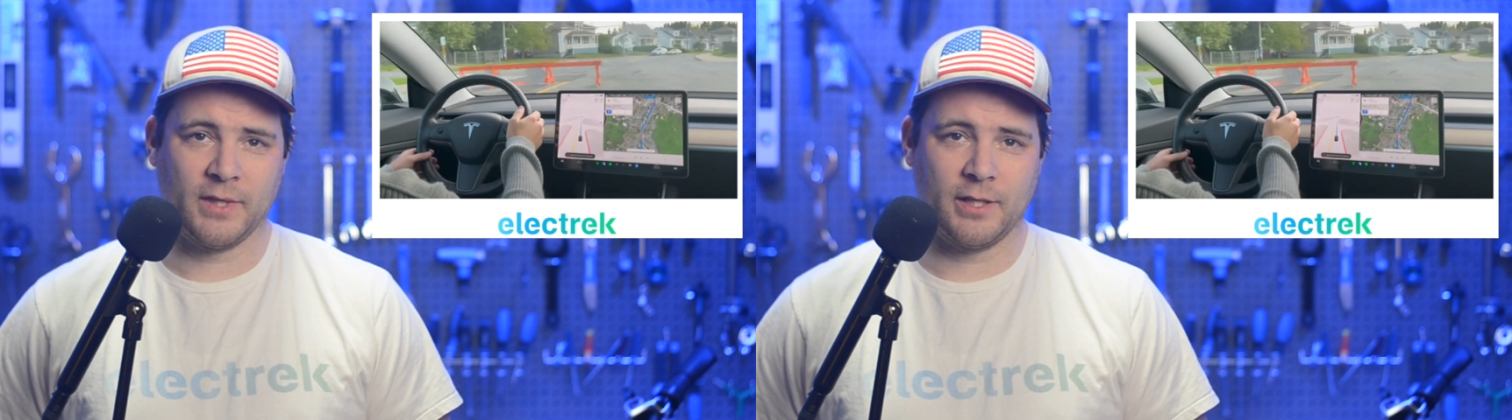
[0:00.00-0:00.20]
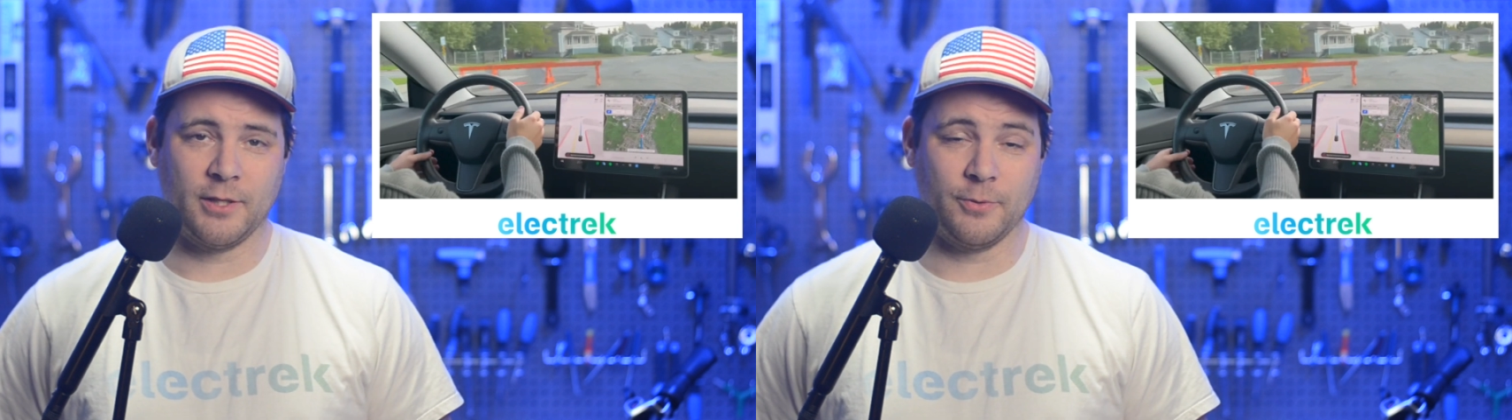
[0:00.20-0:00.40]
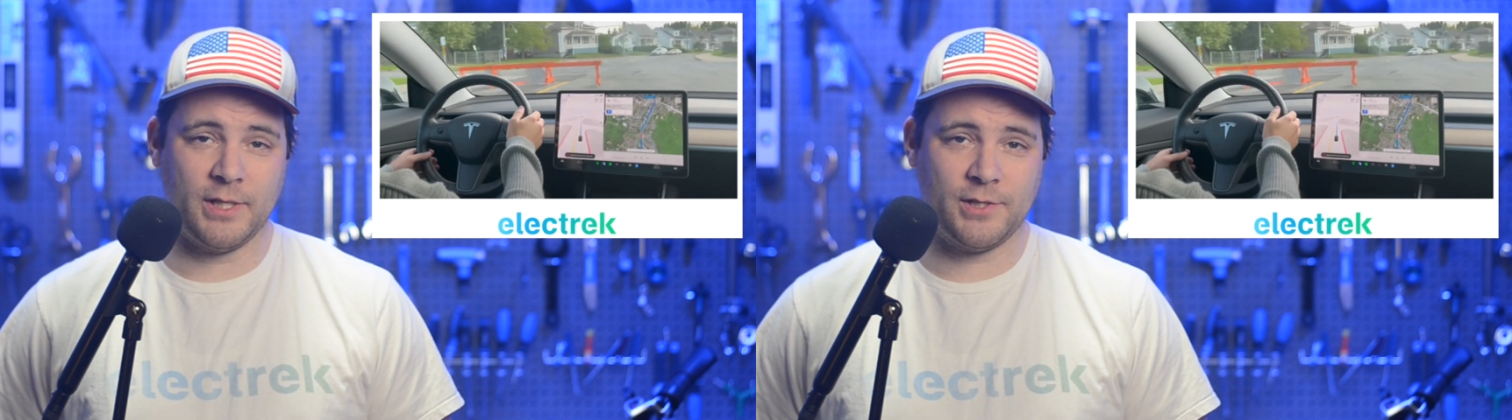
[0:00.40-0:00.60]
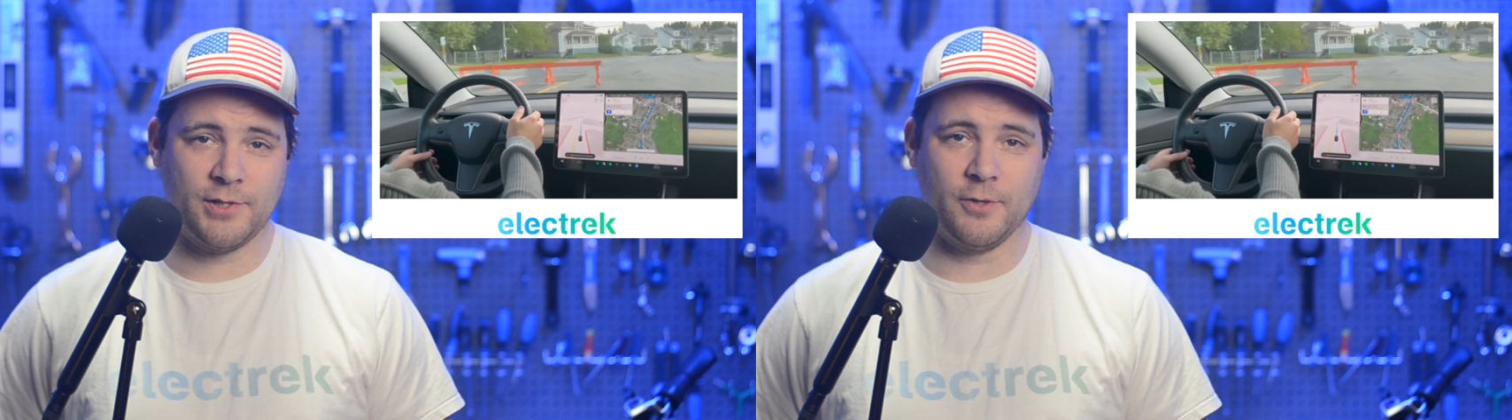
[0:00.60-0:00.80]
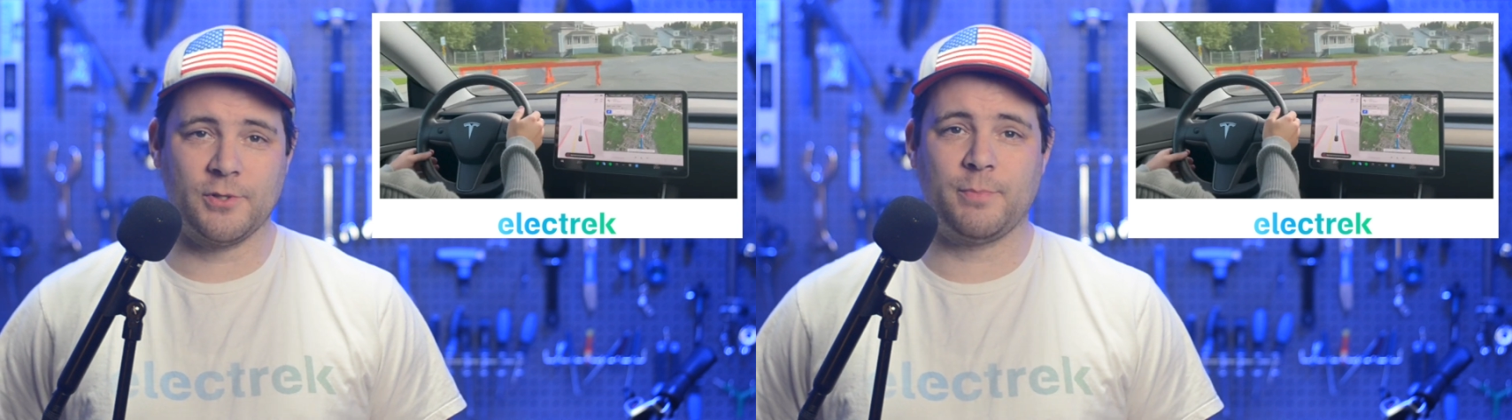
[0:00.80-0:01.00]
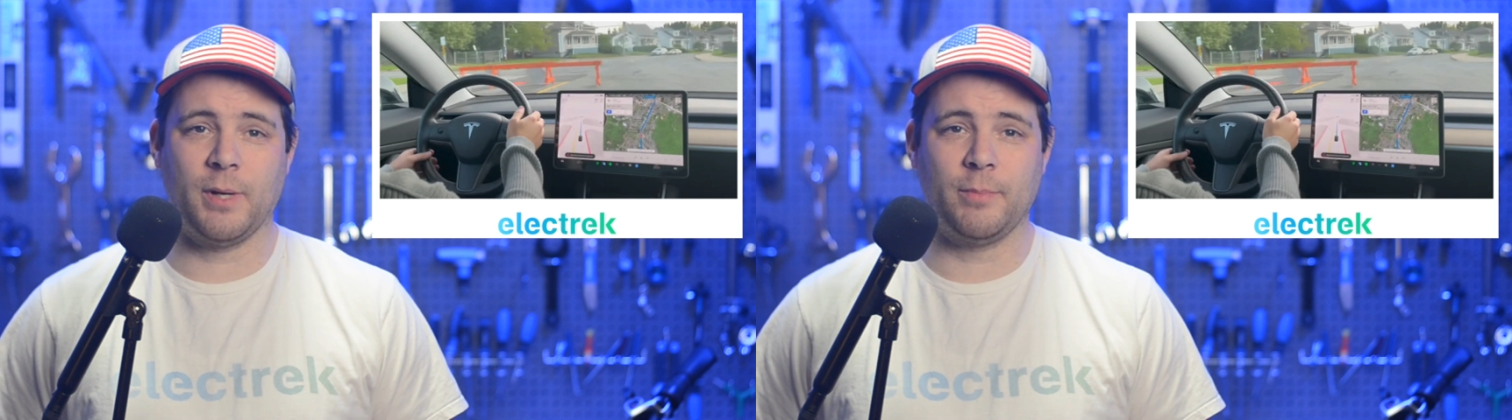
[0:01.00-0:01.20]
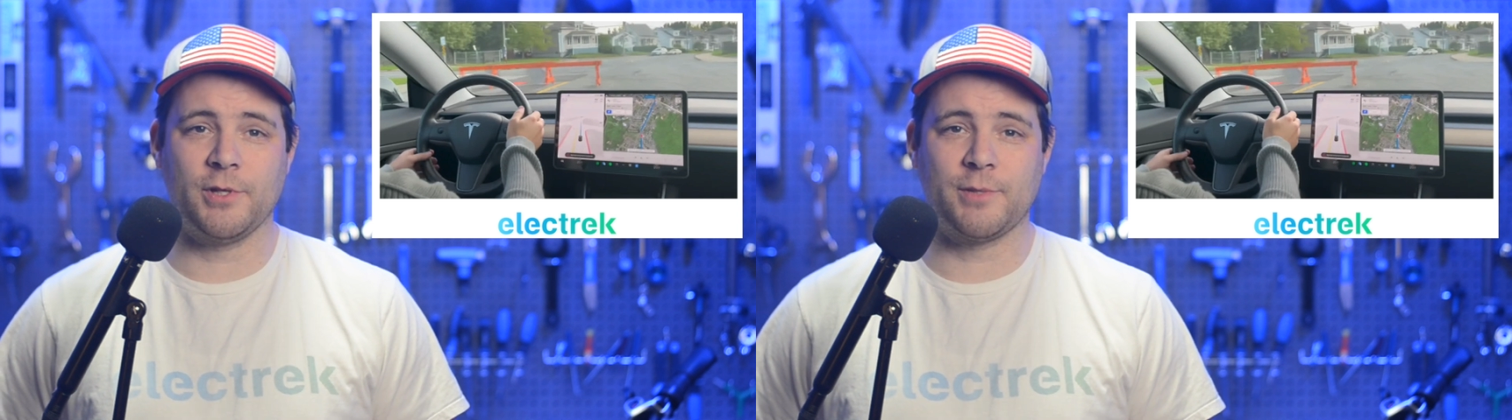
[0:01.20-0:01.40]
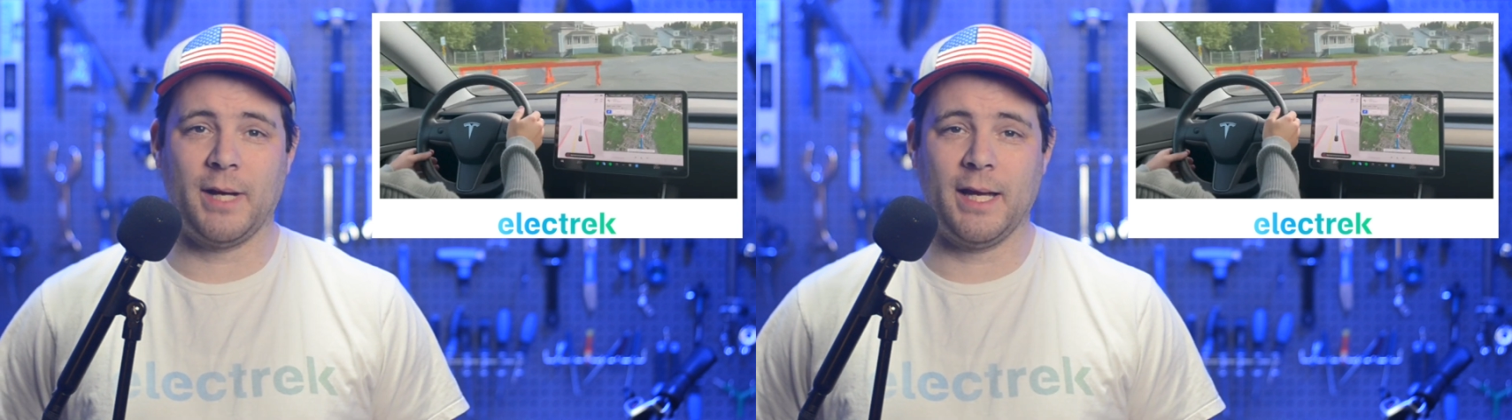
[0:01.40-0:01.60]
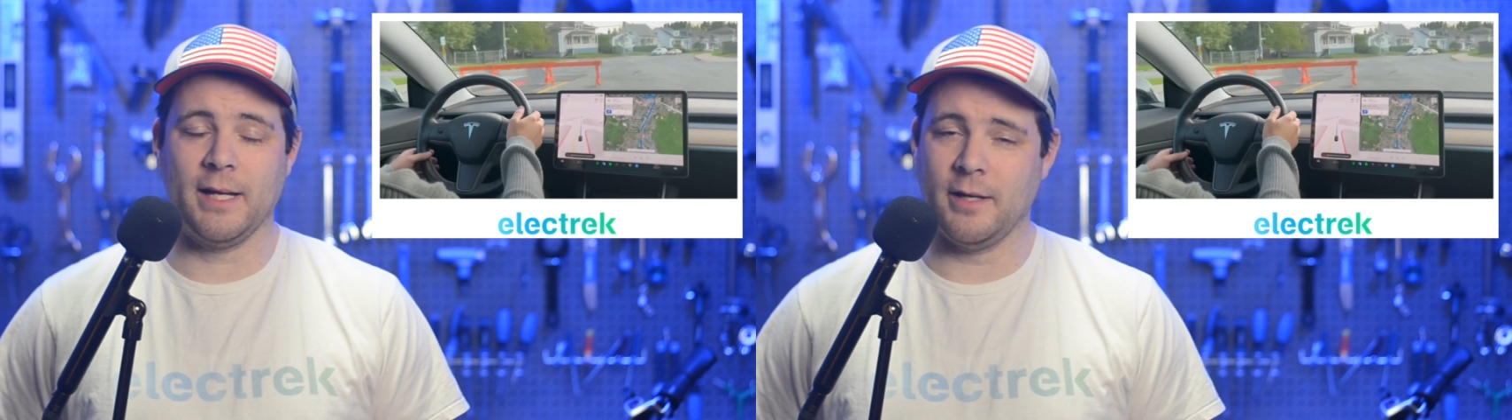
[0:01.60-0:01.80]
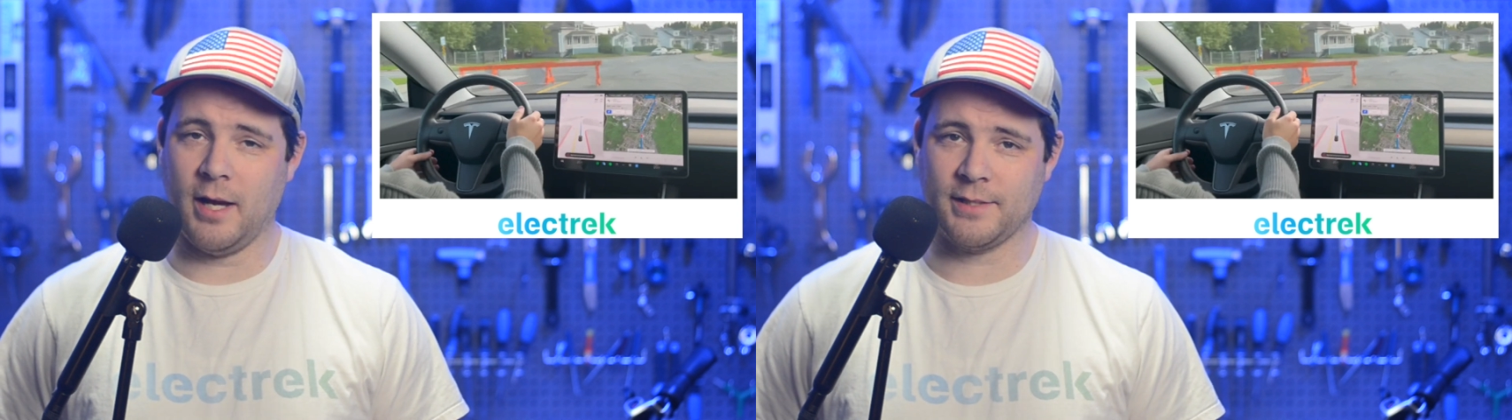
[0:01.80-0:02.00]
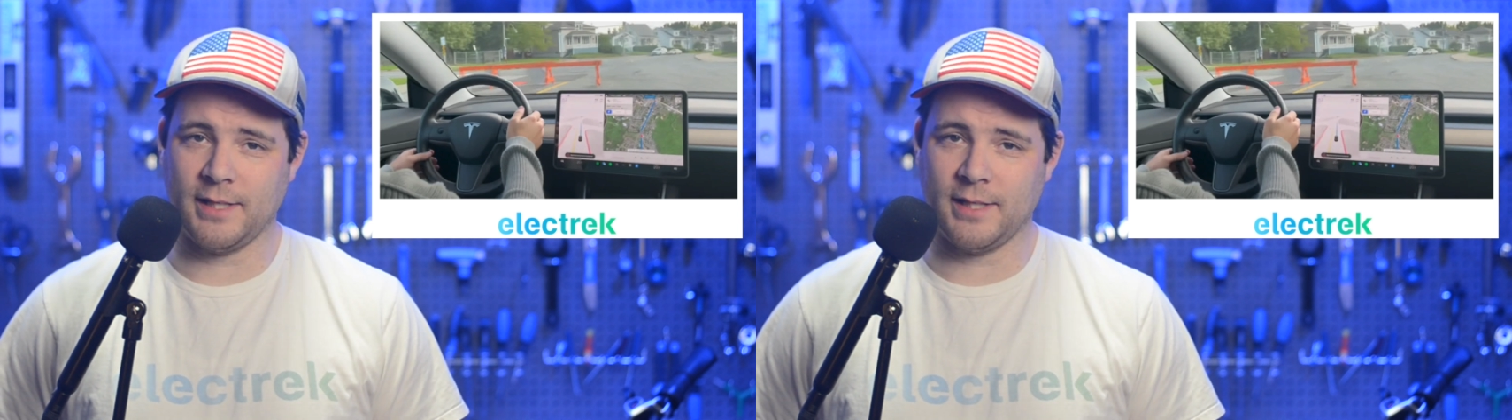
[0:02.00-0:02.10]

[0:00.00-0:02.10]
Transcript: The release notes published by Not